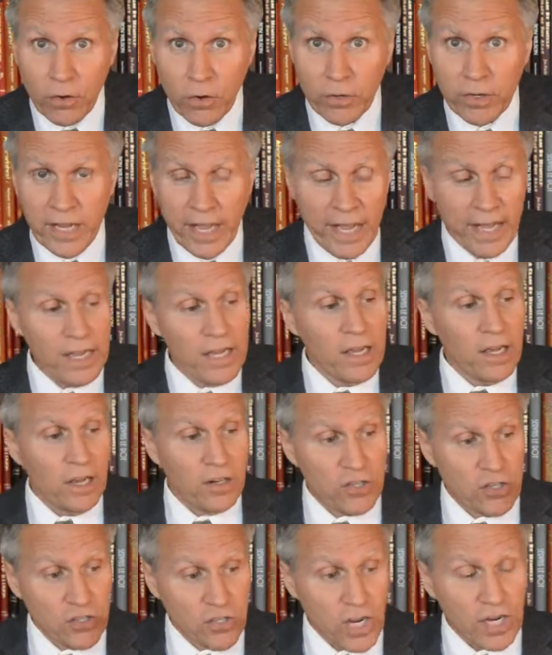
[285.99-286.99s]
Okay,
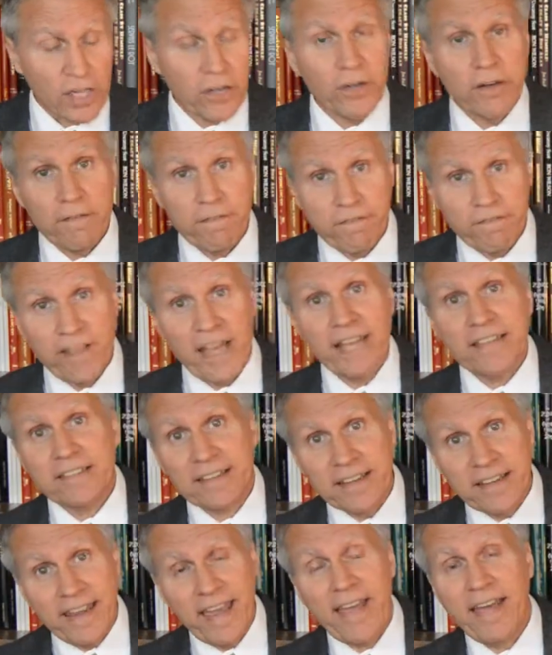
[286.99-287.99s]
a sucker
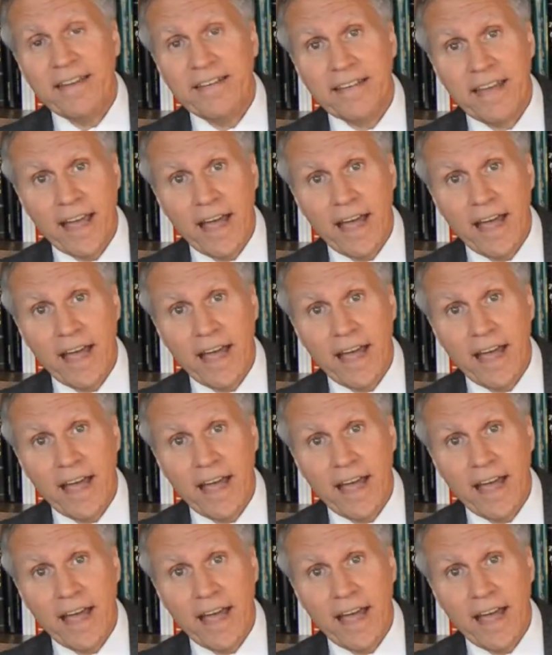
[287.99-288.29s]
effect can